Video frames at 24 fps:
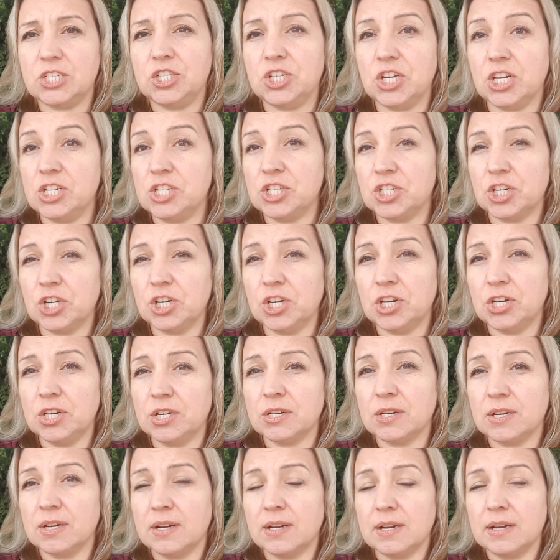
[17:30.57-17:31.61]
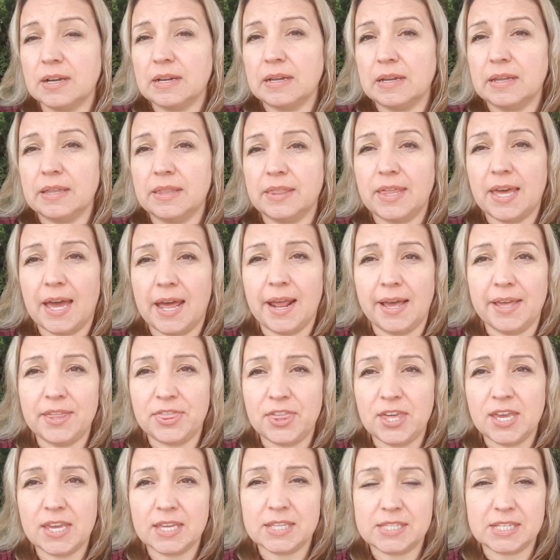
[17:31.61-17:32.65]
ginger that I
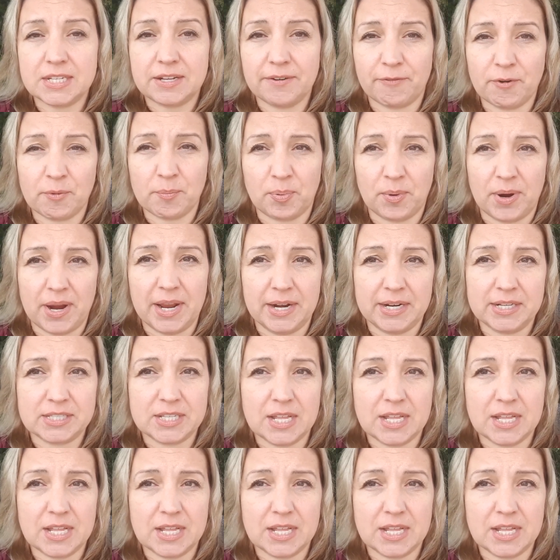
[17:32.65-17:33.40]
think it's a different brand.